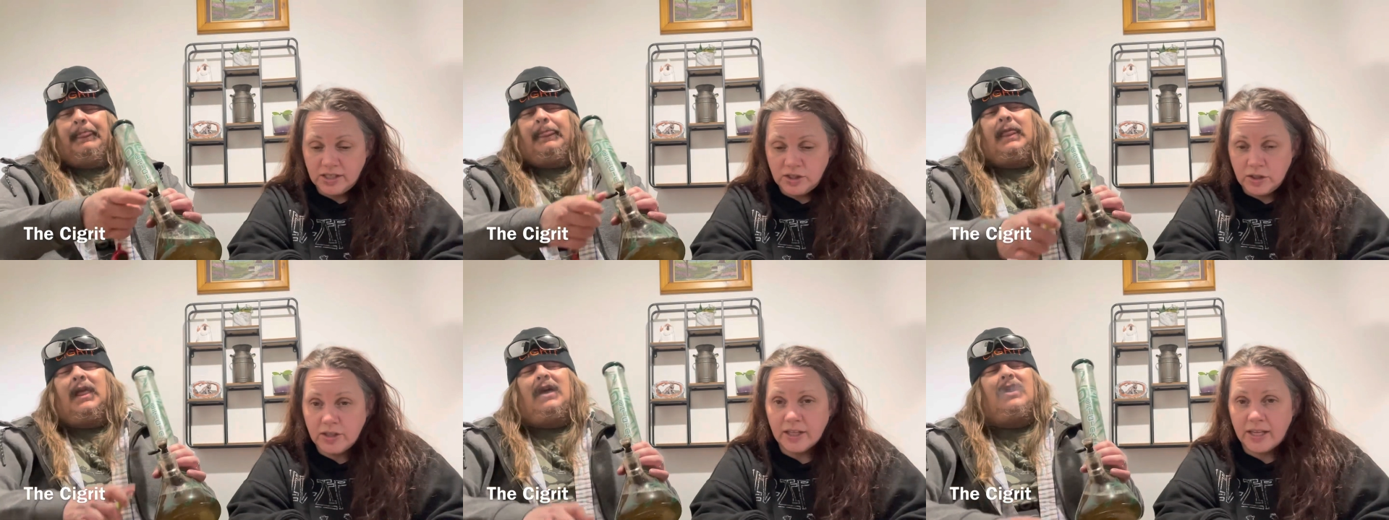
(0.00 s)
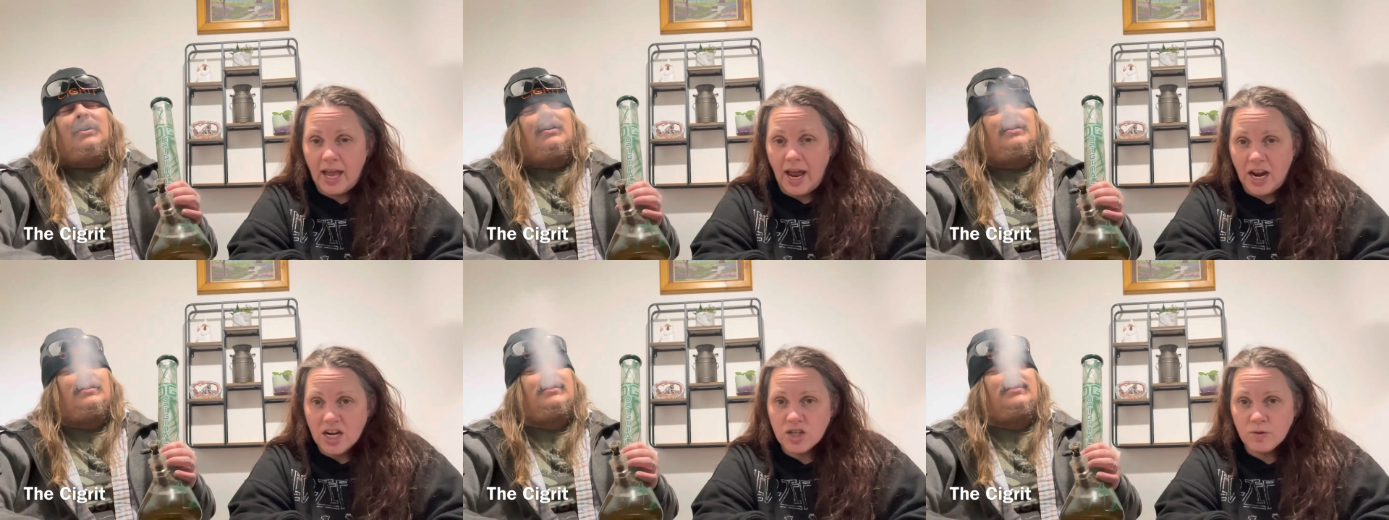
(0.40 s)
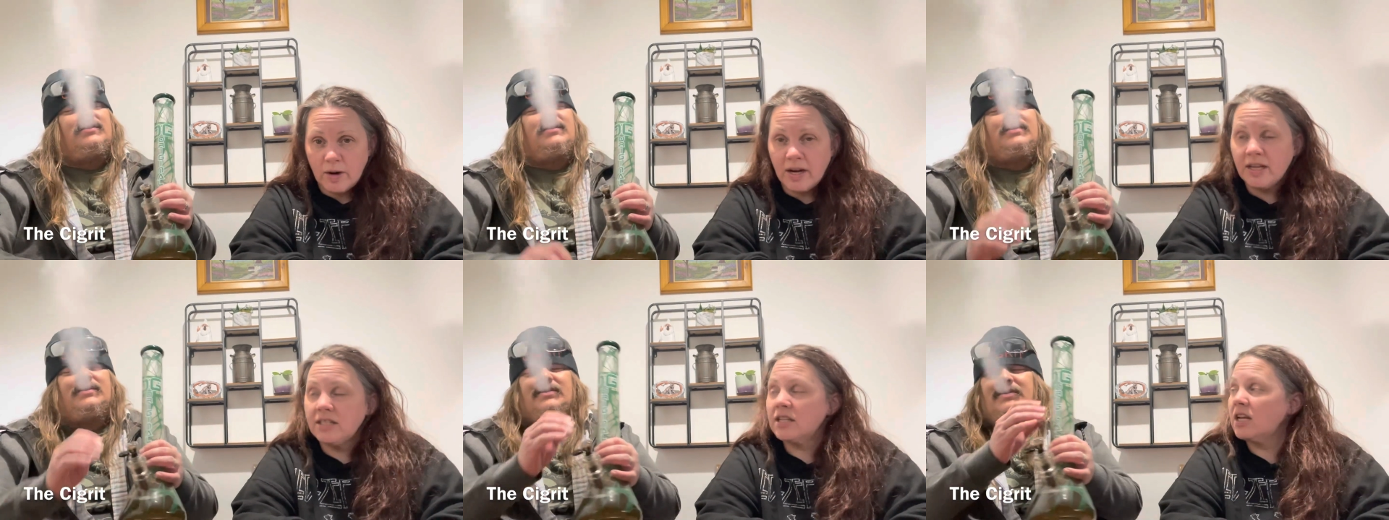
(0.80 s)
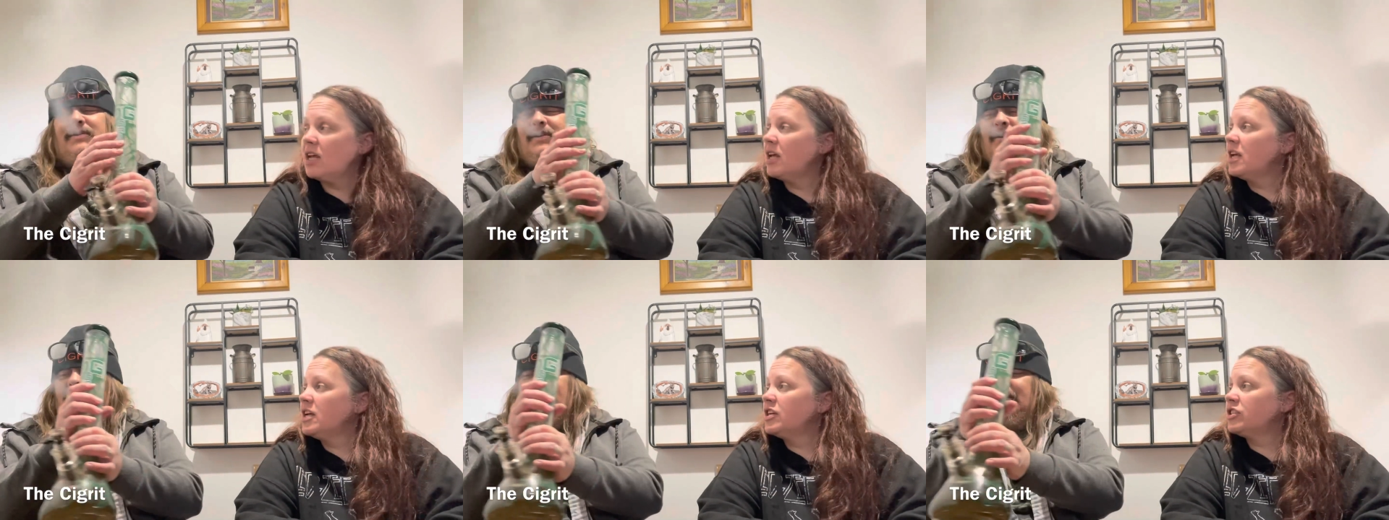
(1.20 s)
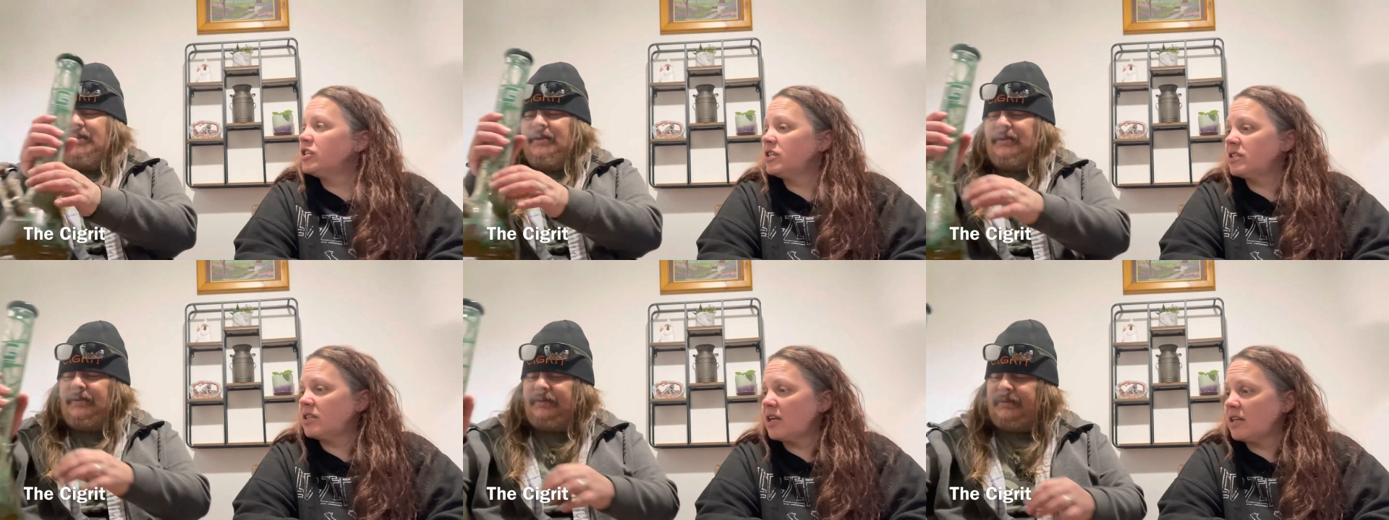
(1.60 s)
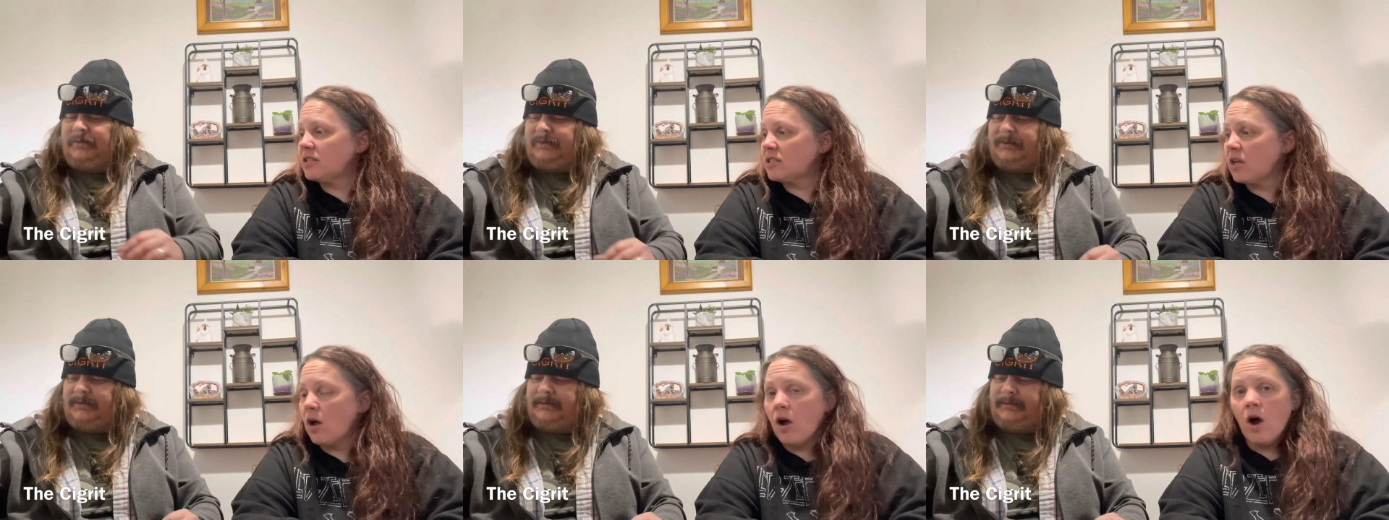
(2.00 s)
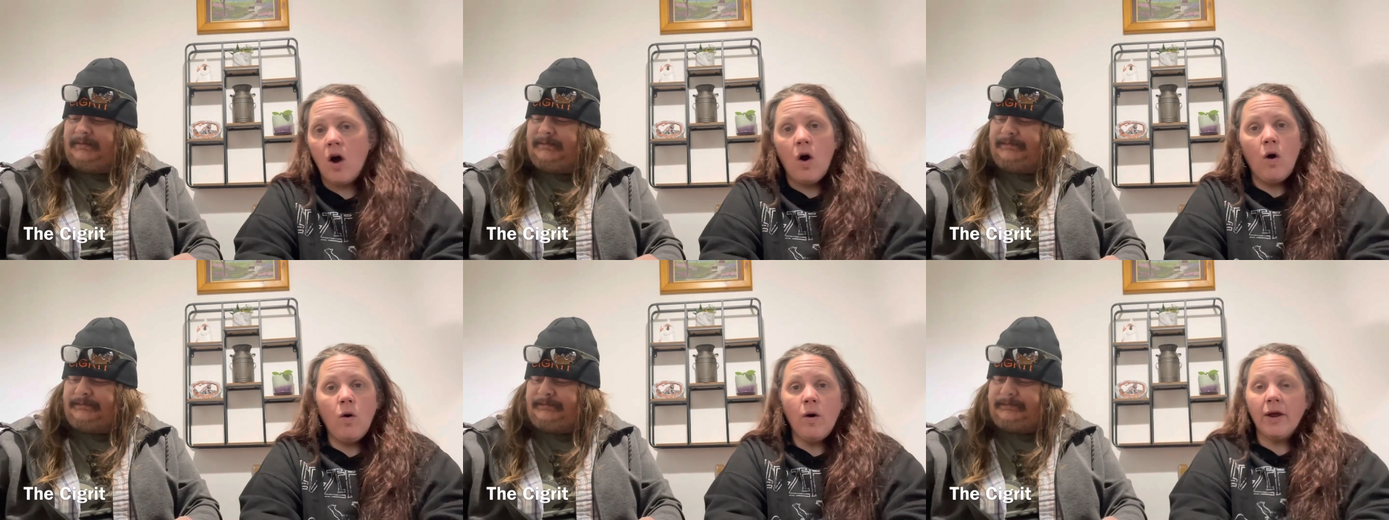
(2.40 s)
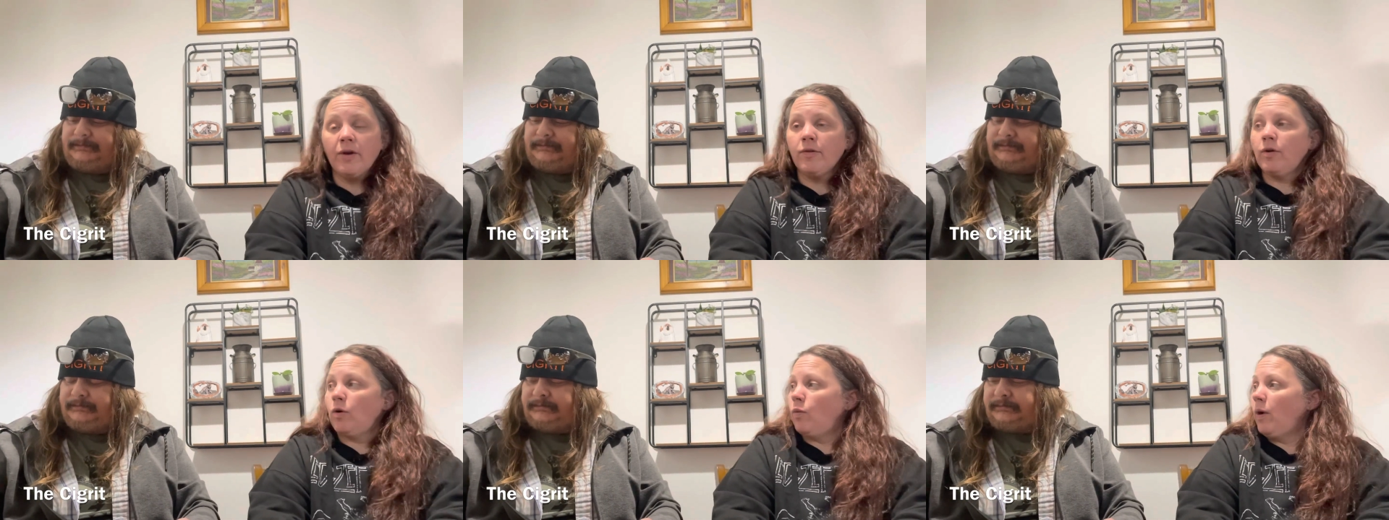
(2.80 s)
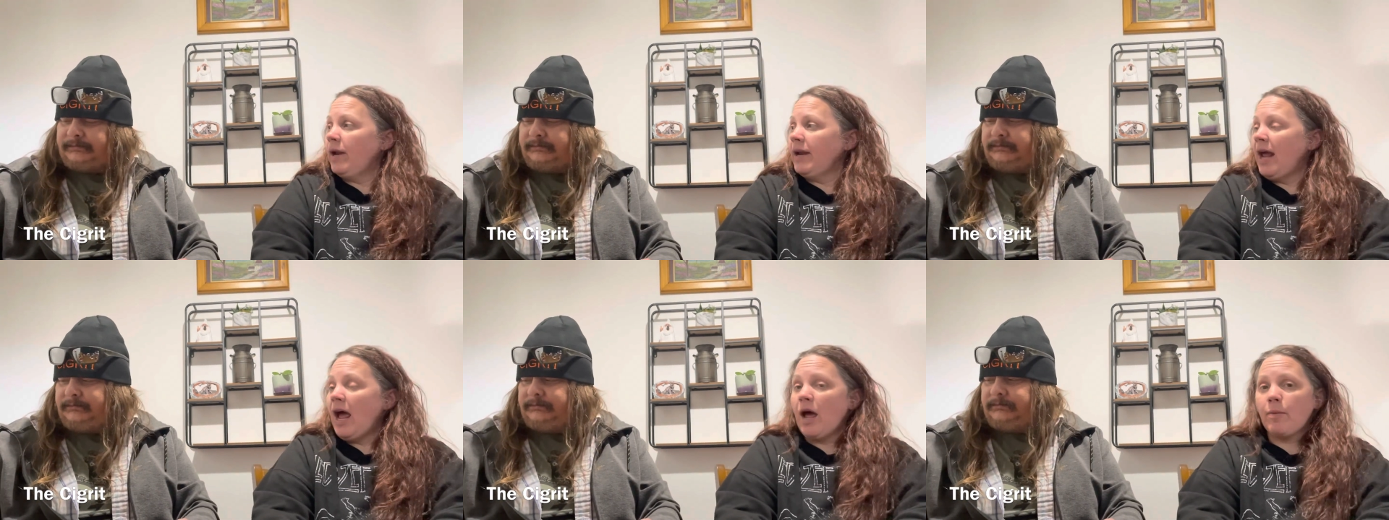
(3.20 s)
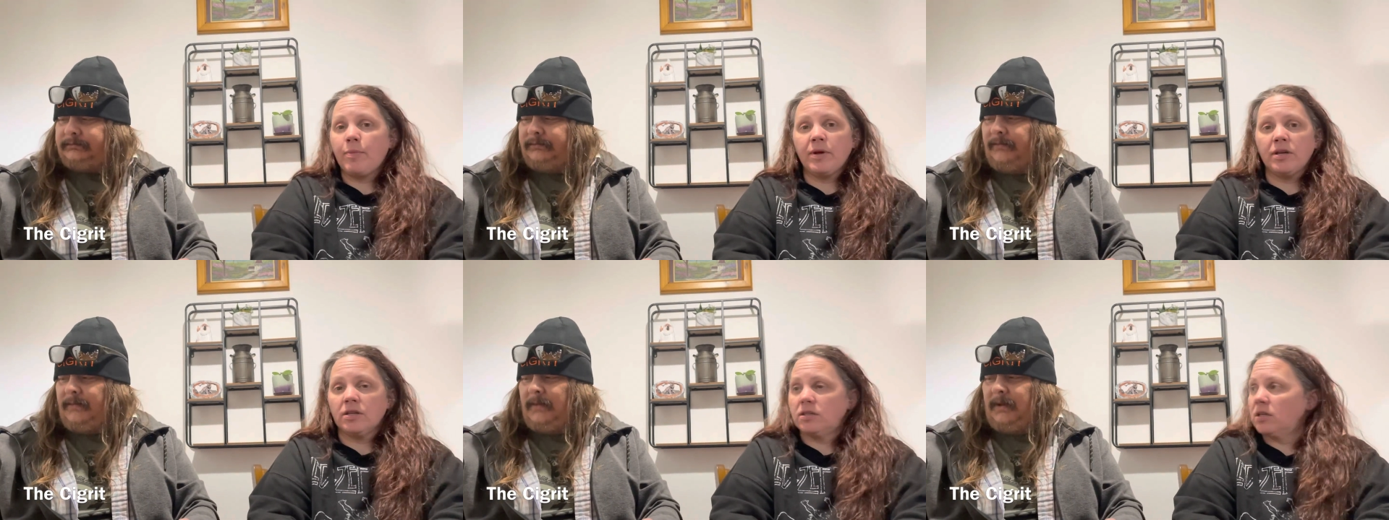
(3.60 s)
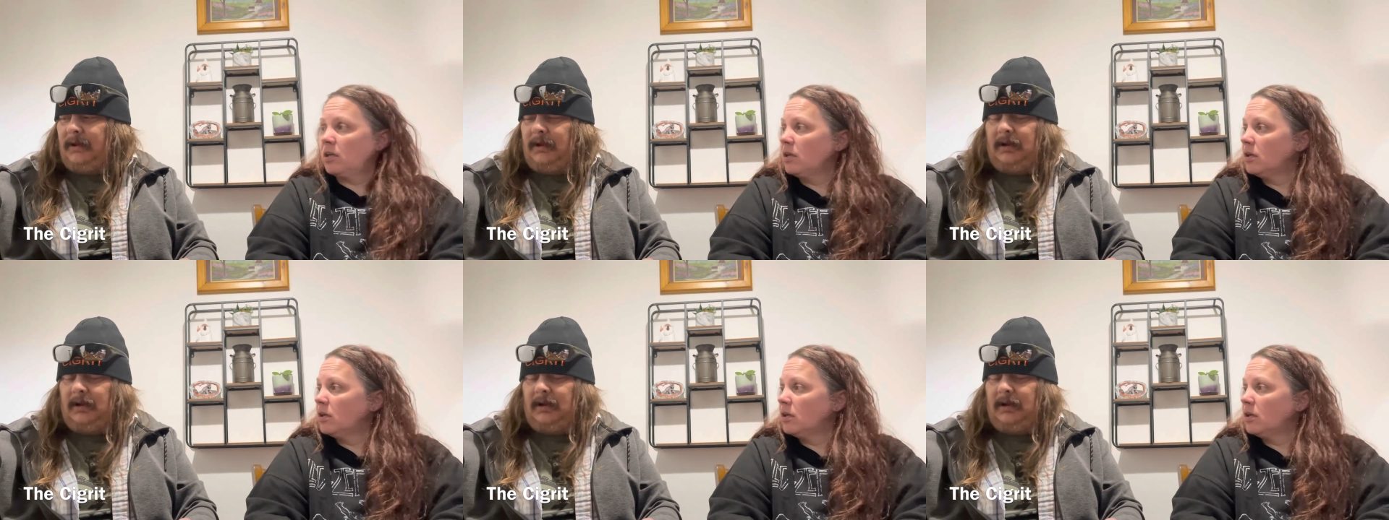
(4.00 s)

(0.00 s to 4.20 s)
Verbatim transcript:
Speaker 1: to the cash, right? She says, "Oh, I don't know what happened."